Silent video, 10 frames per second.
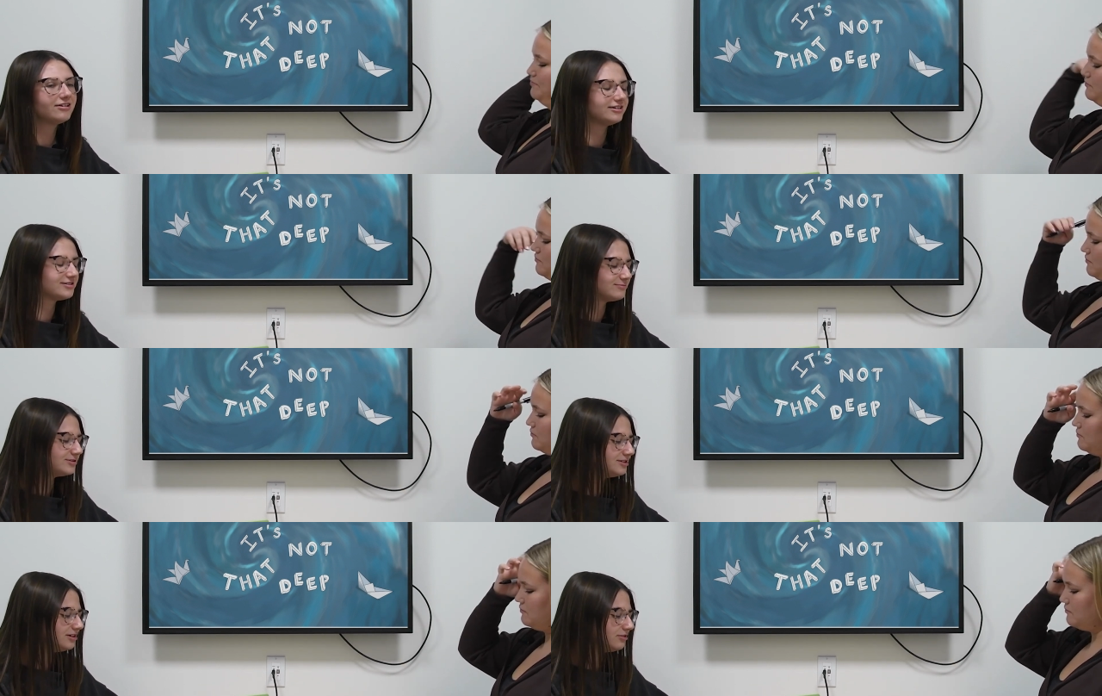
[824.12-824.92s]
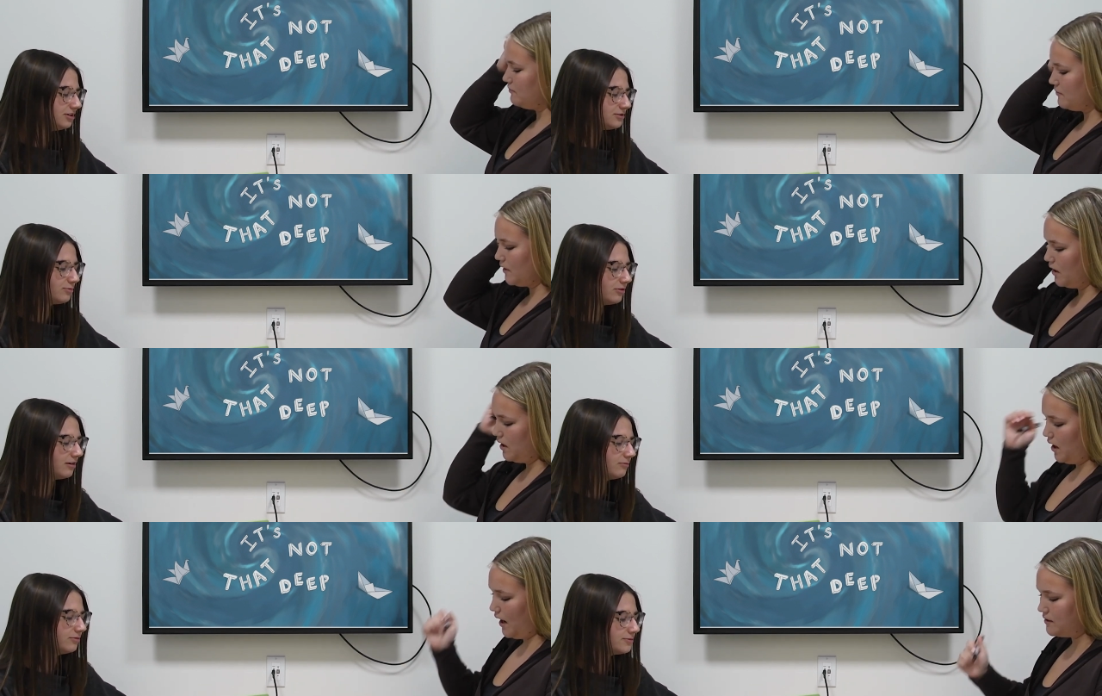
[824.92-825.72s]
Speaker 1: got some serious
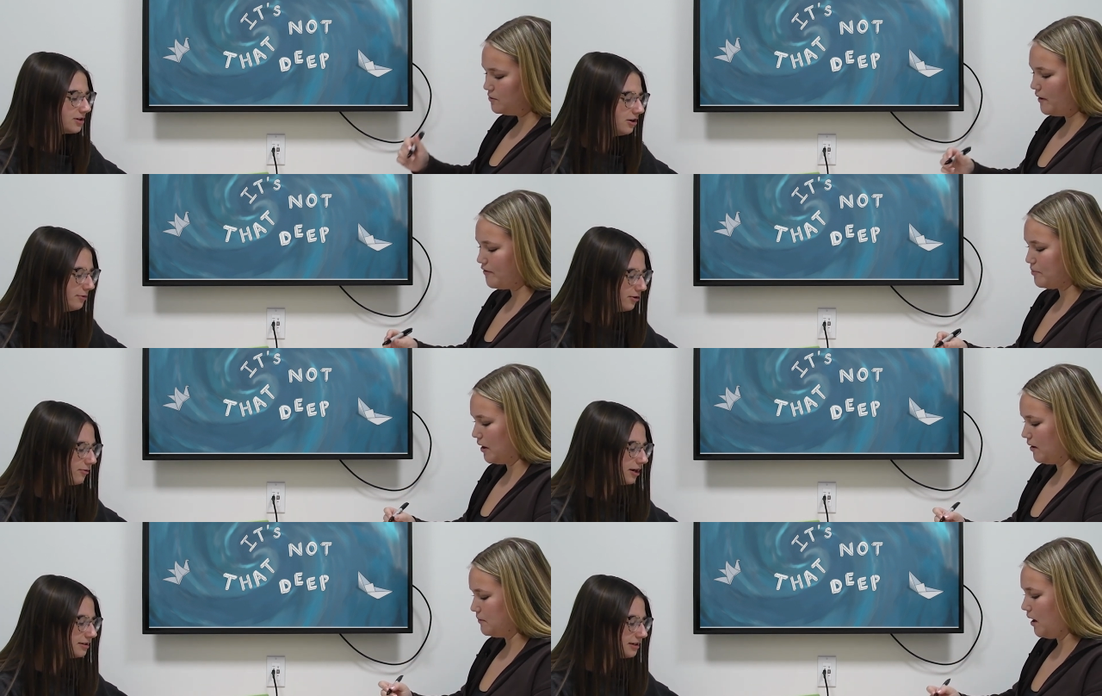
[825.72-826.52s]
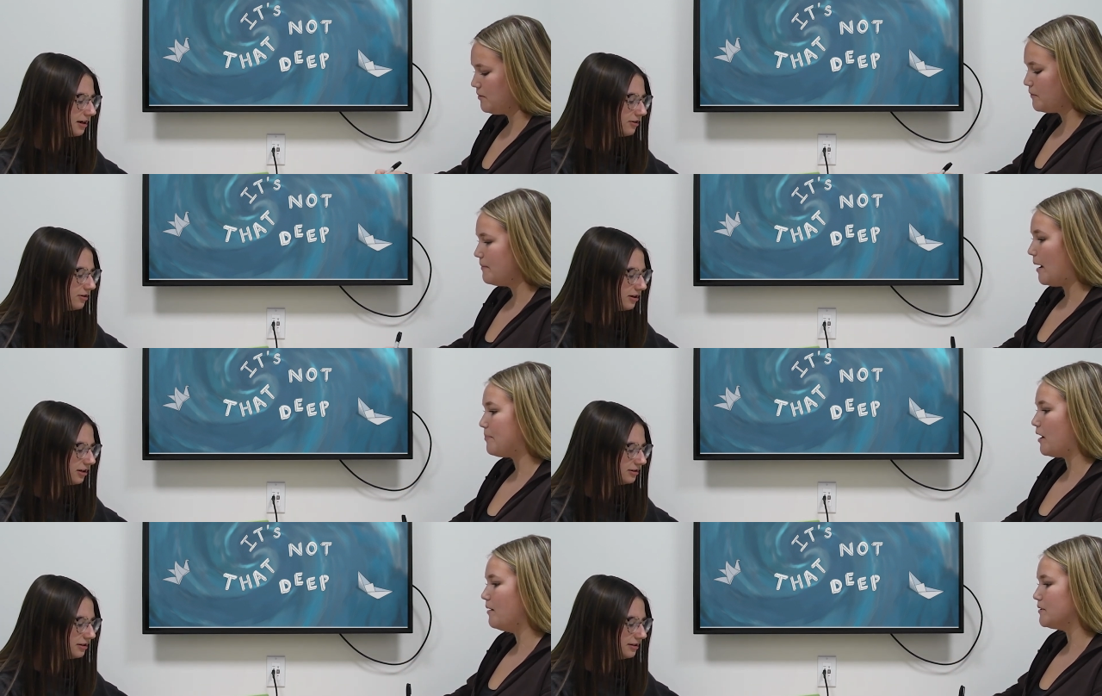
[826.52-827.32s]
problems. I do I'm have gonna prob- write down I'm gonna write my
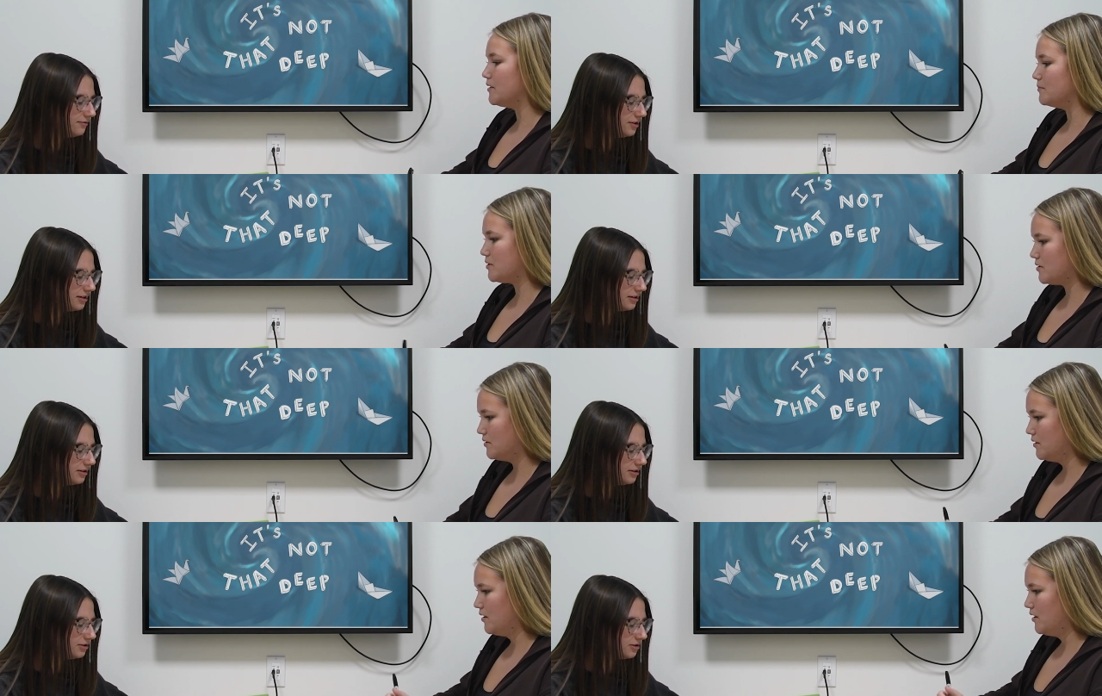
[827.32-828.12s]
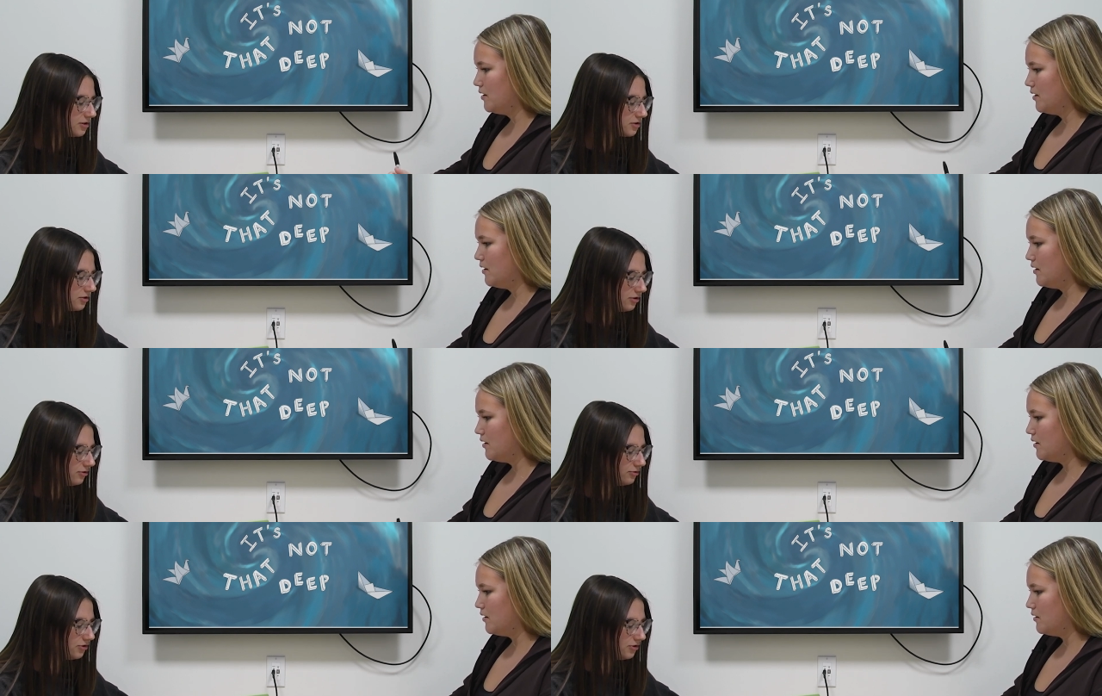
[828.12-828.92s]
Olivia's
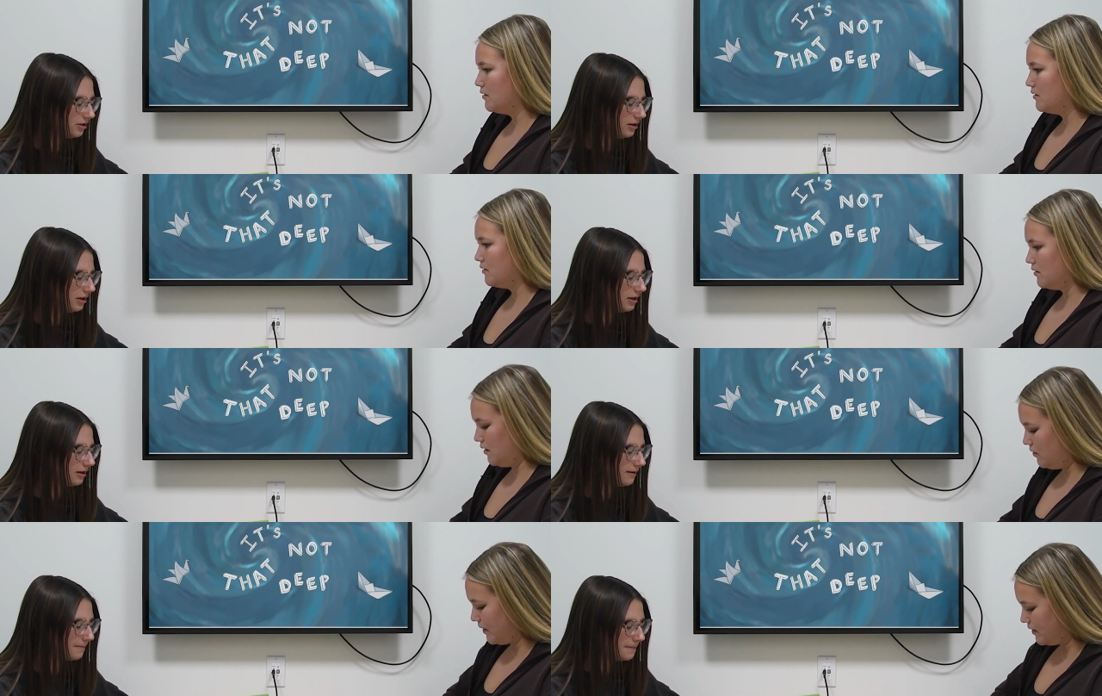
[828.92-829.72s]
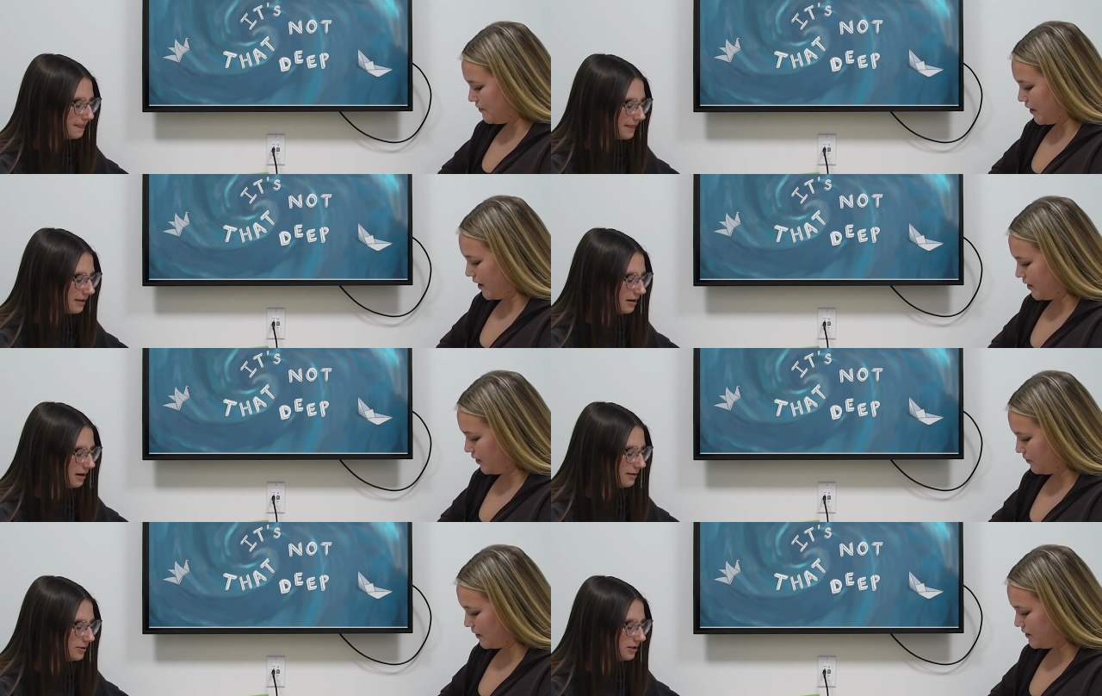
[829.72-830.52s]
problems. Olivia's ghosting. Oh, I love
Speaker 2: that.
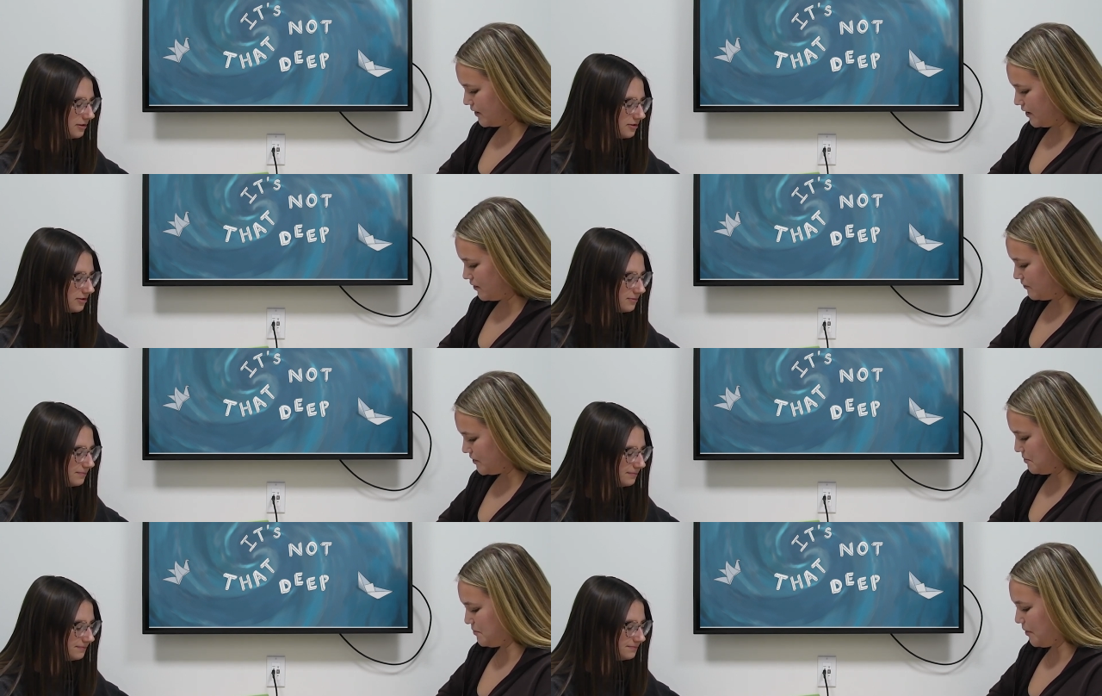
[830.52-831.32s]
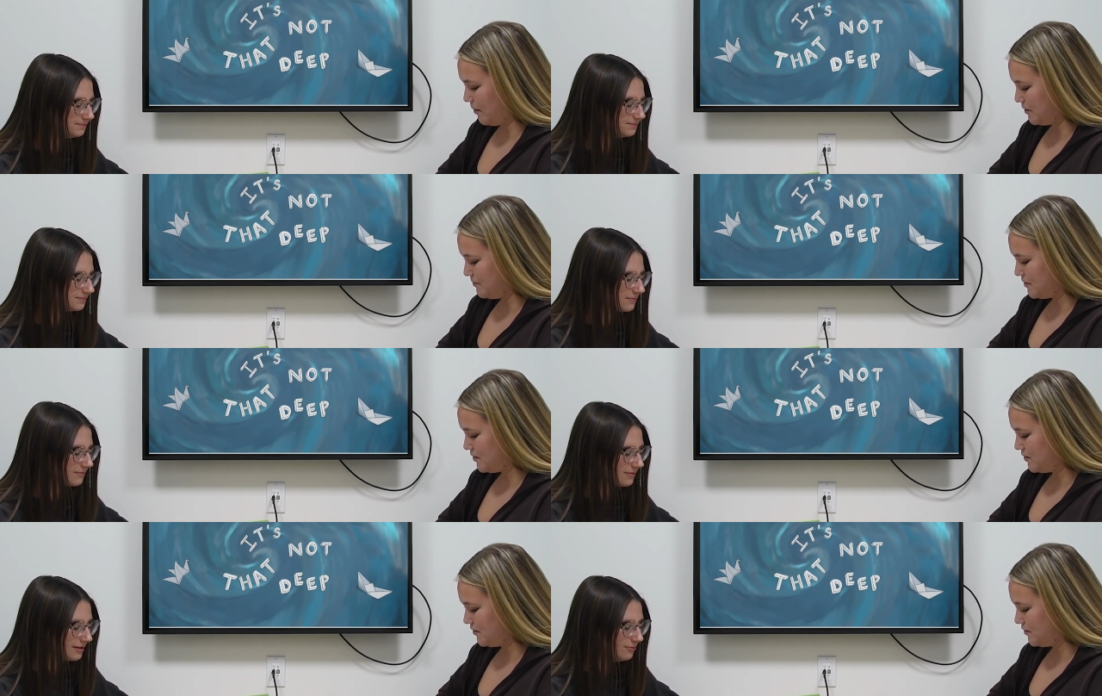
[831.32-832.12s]
Habits. I'll write down Phoebe's
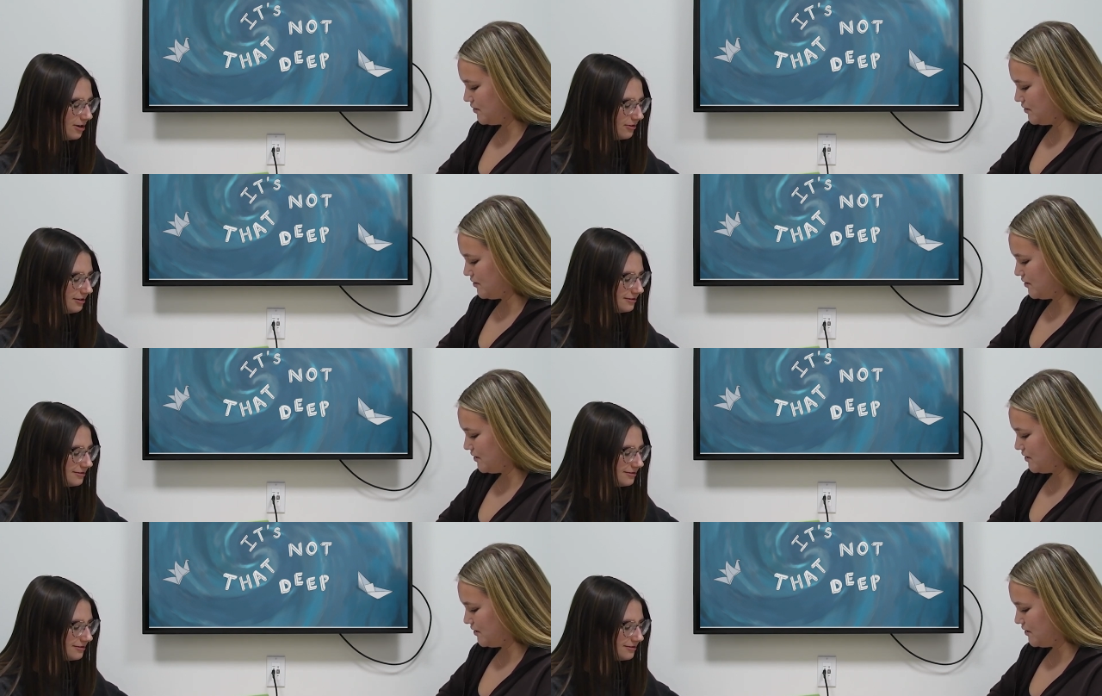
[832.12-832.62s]
problems.
Speaker 1: Wow, that